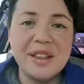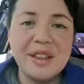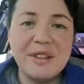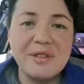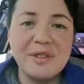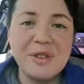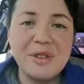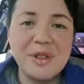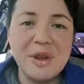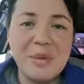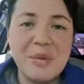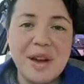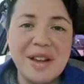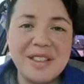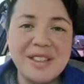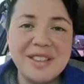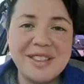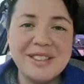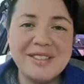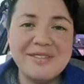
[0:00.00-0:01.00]
Love you so
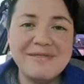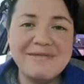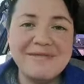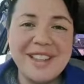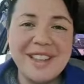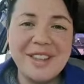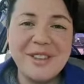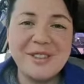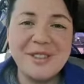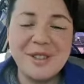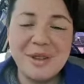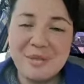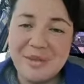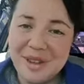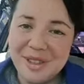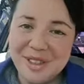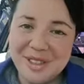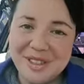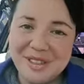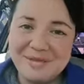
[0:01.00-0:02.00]
much. Thank you so
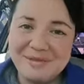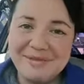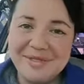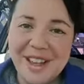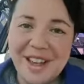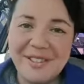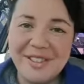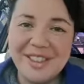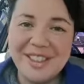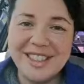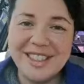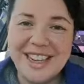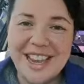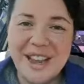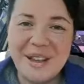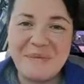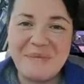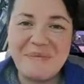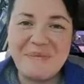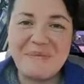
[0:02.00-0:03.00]
much. Have a good
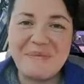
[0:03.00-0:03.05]
day.